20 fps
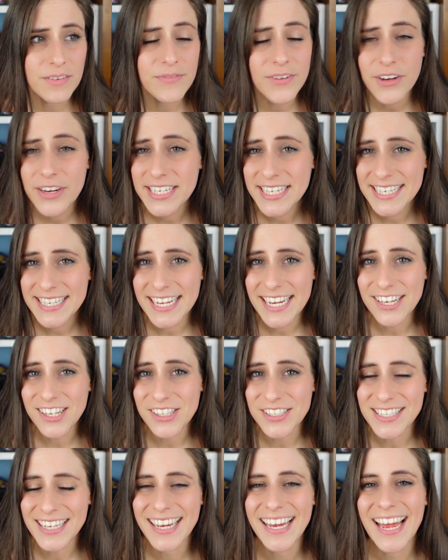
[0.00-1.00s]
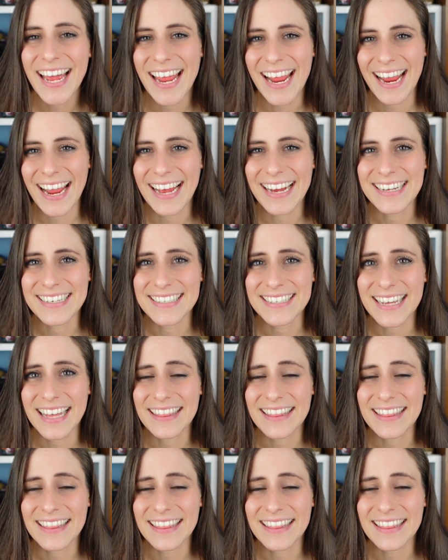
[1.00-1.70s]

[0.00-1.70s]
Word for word: very detailed and